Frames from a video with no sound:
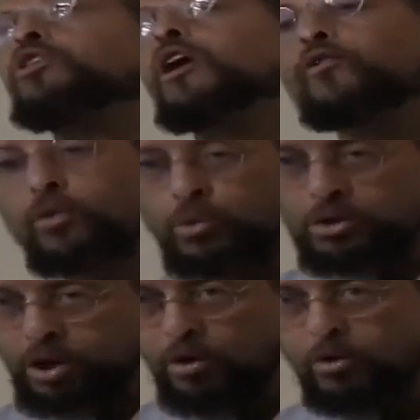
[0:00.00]
to never
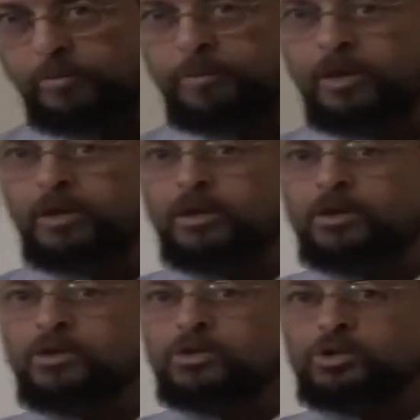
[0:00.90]
return.
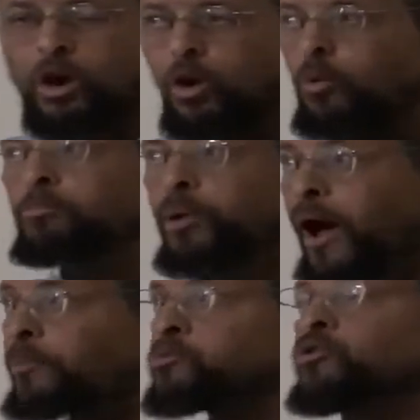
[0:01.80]
So
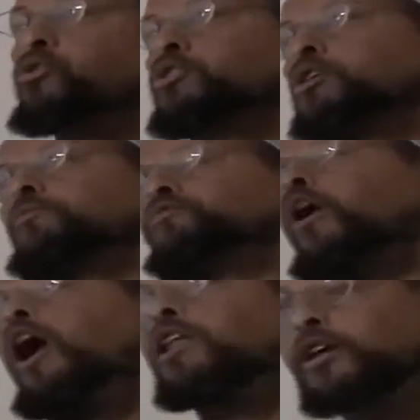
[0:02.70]
perhaps if you keep
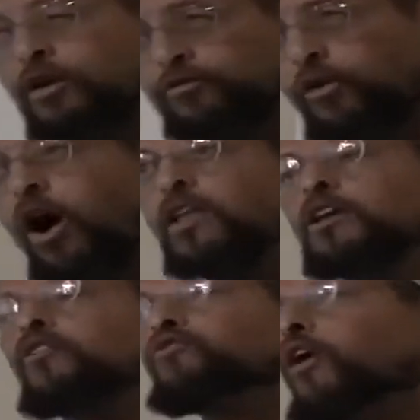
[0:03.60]
falling and
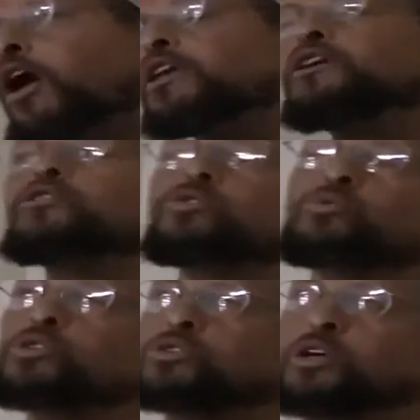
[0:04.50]
falling and falling
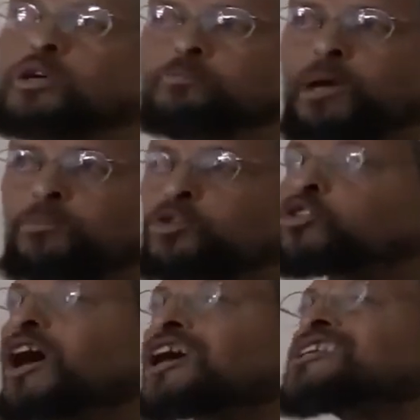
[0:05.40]
into the sin, maybe
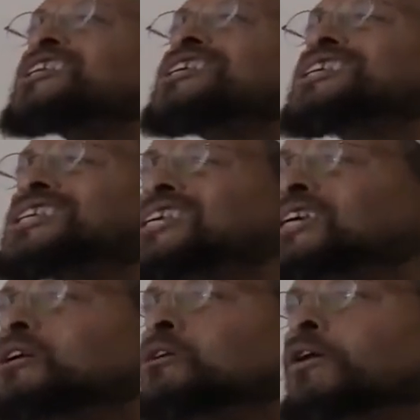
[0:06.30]
you're not
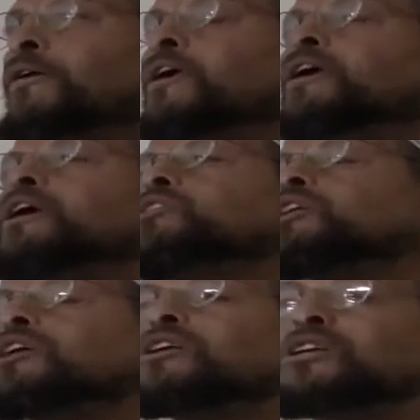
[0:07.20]
sincere in
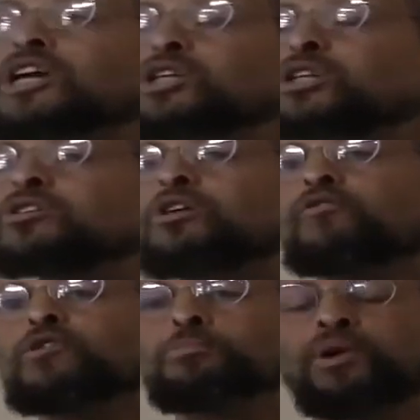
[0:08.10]
the conditions
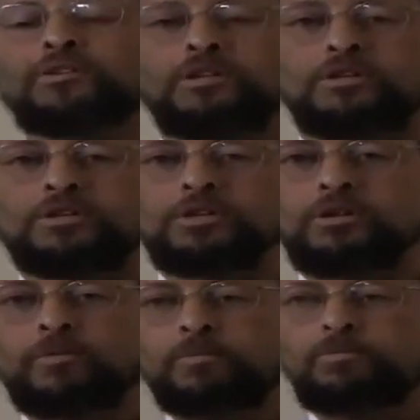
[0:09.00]
of repentance.
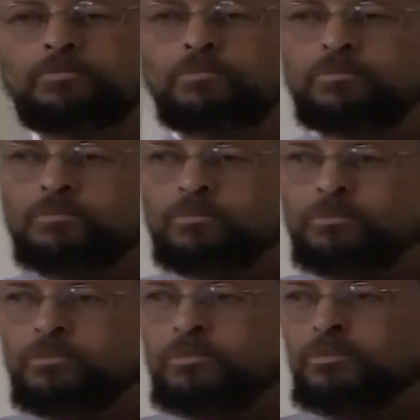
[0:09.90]

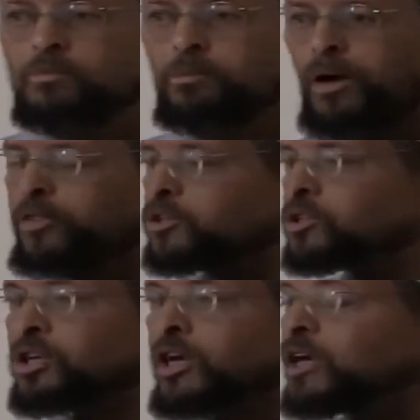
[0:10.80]
But the
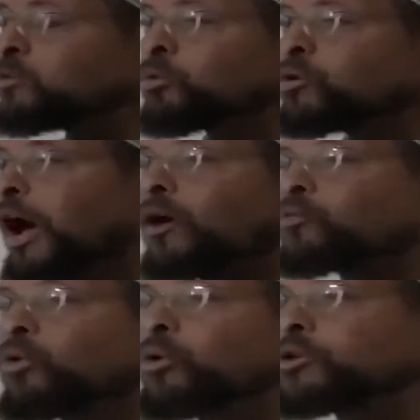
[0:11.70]
sin will
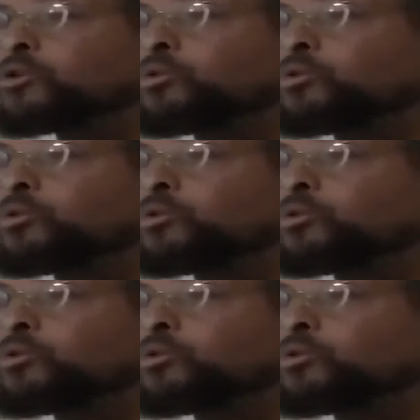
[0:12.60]
not ruin